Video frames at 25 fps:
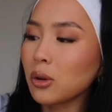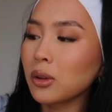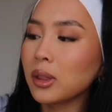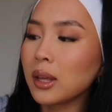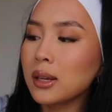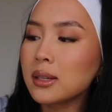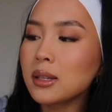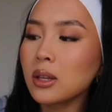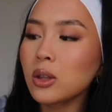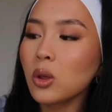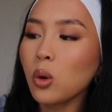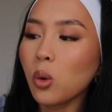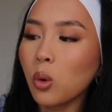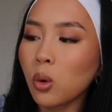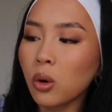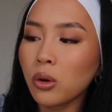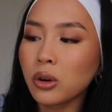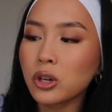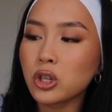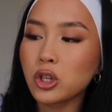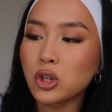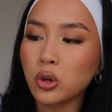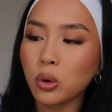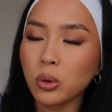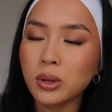so these are the
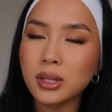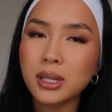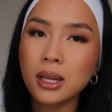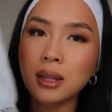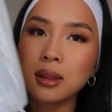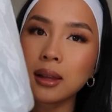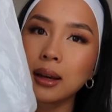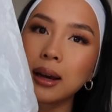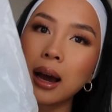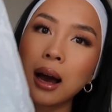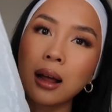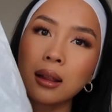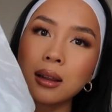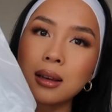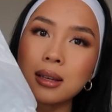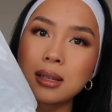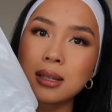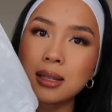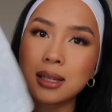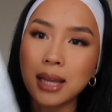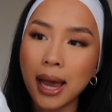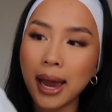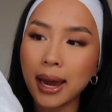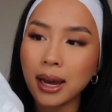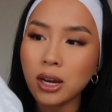aura shorts in the color
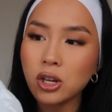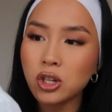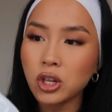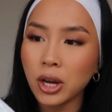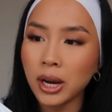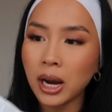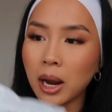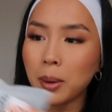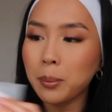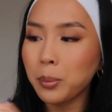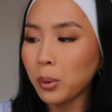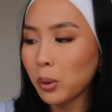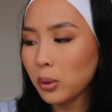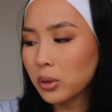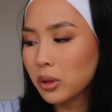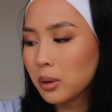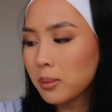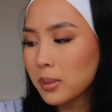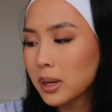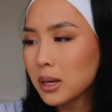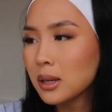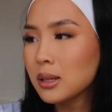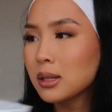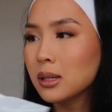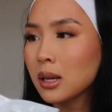sage and i bought
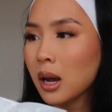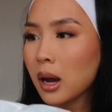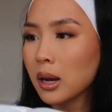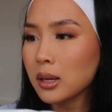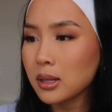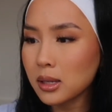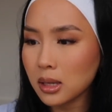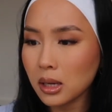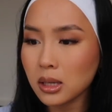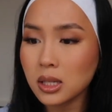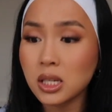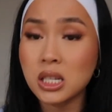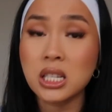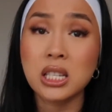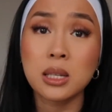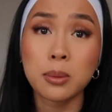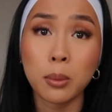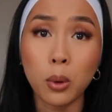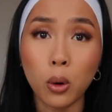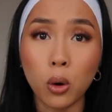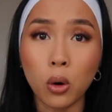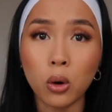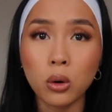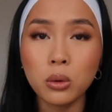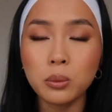them in a size
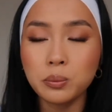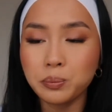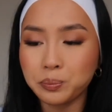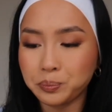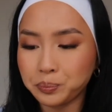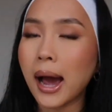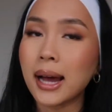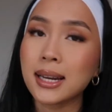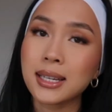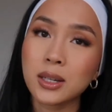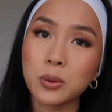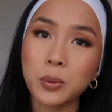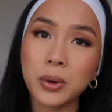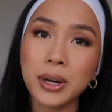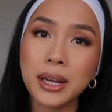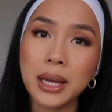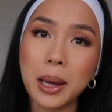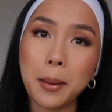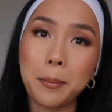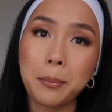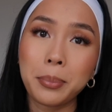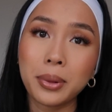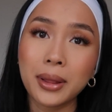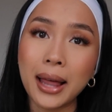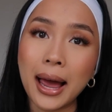small i didn't want to
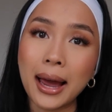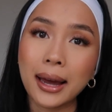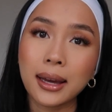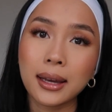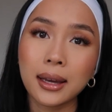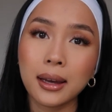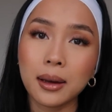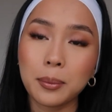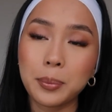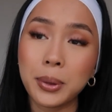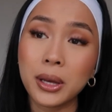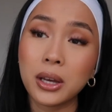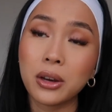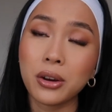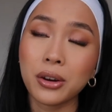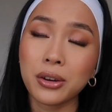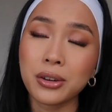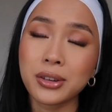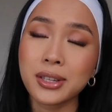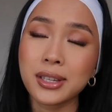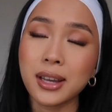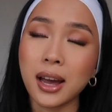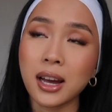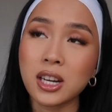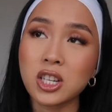get black
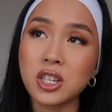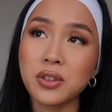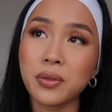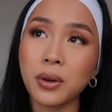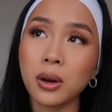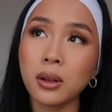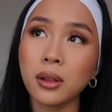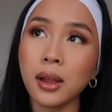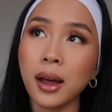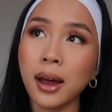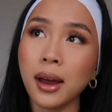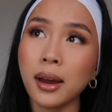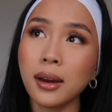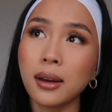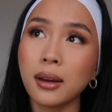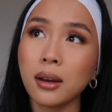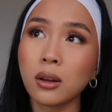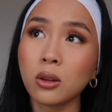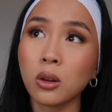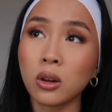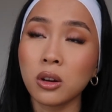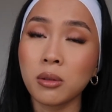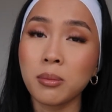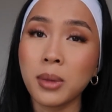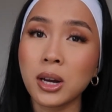because i just felt like
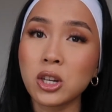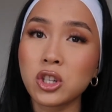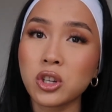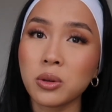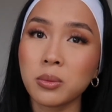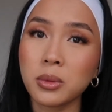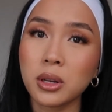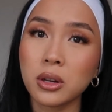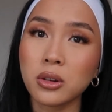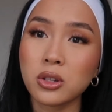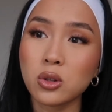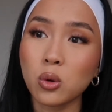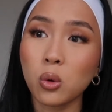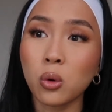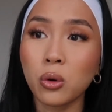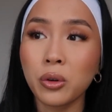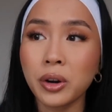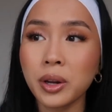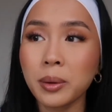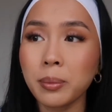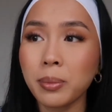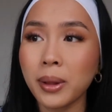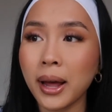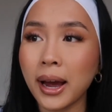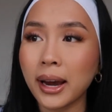a lot of my gym gear is
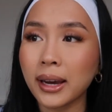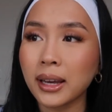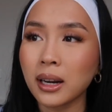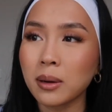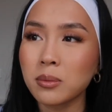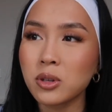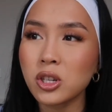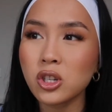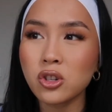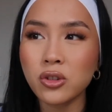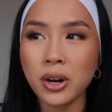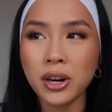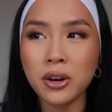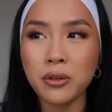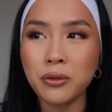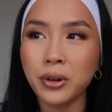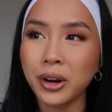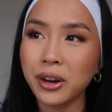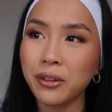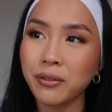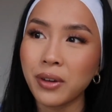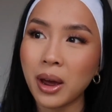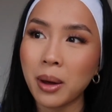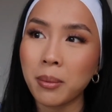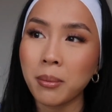already black and i'm just trying to
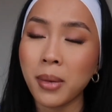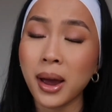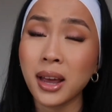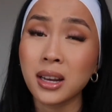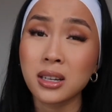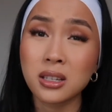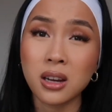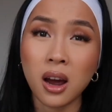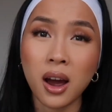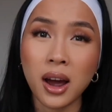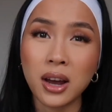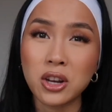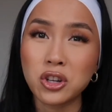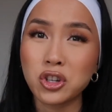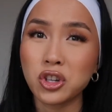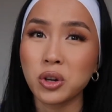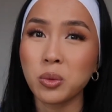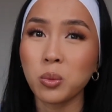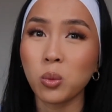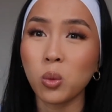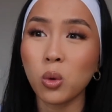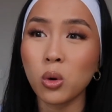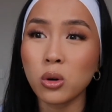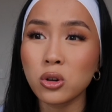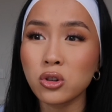revamp my entire
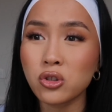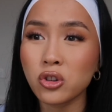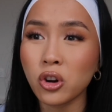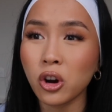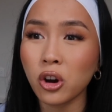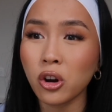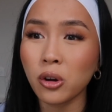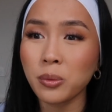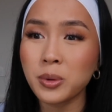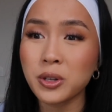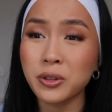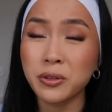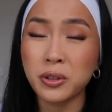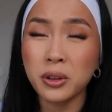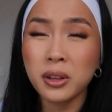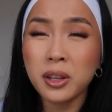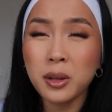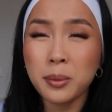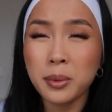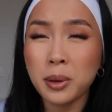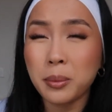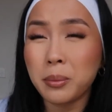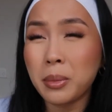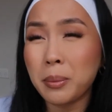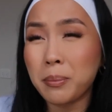gym wardrobe to feel
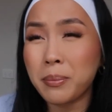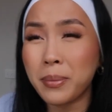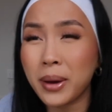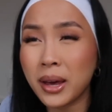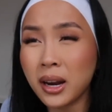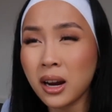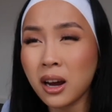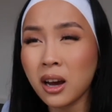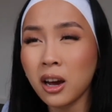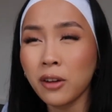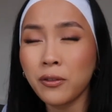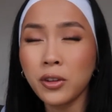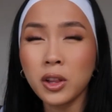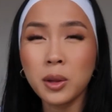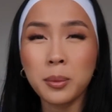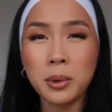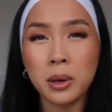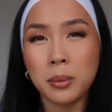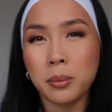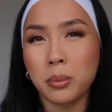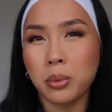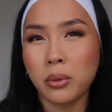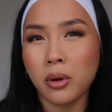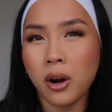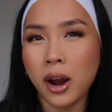a bit better feel a
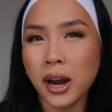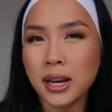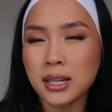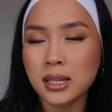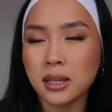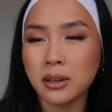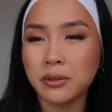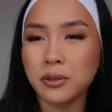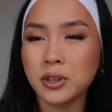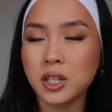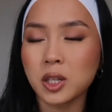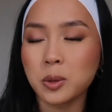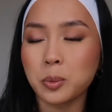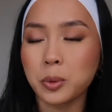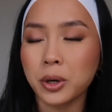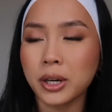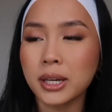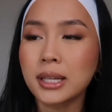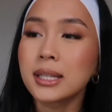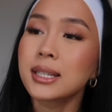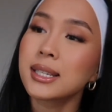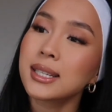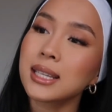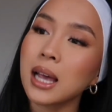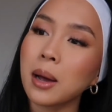bit brighter for
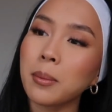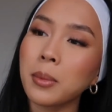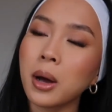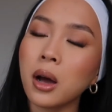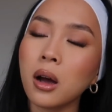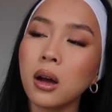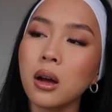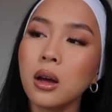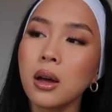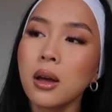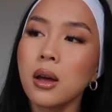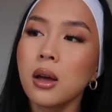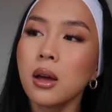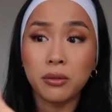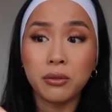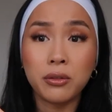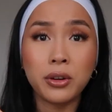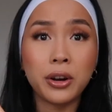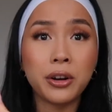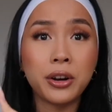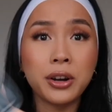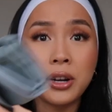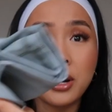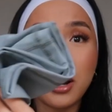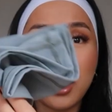spring and summer
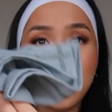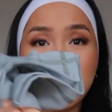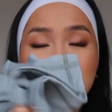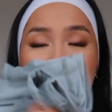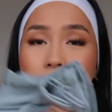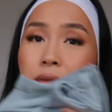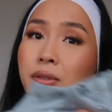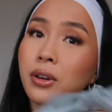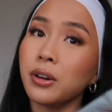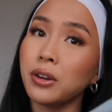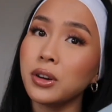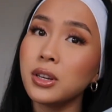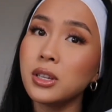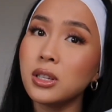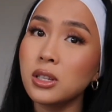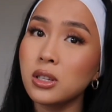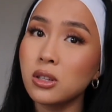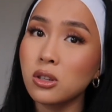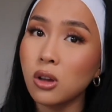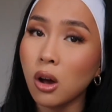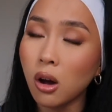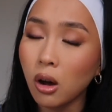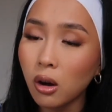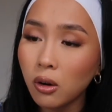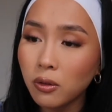very nice very
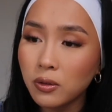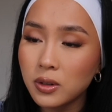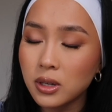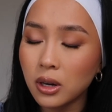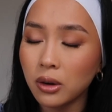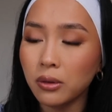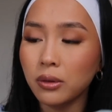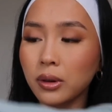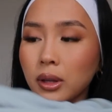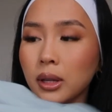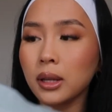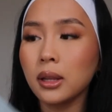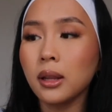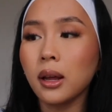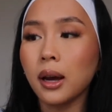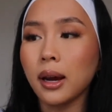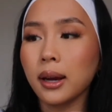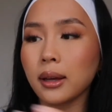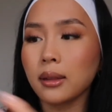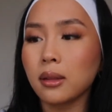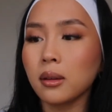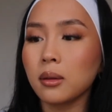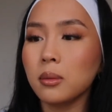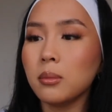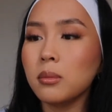soft i really
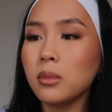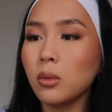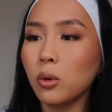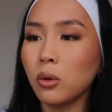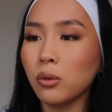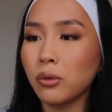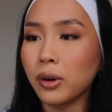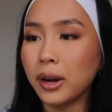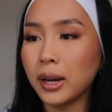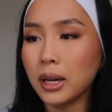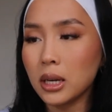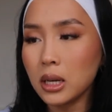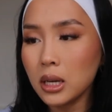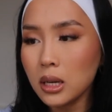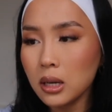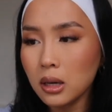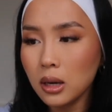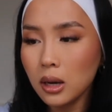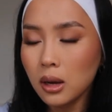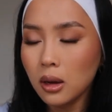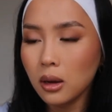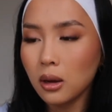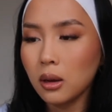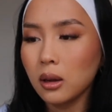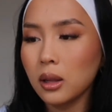like them
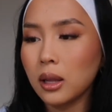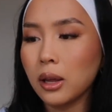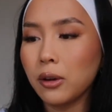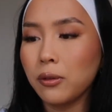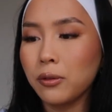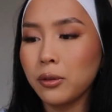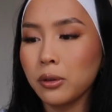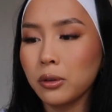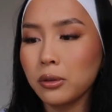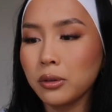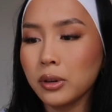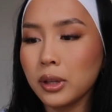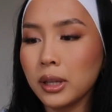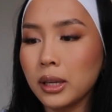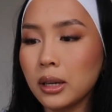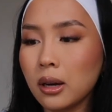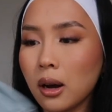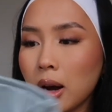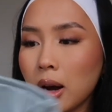already they feel really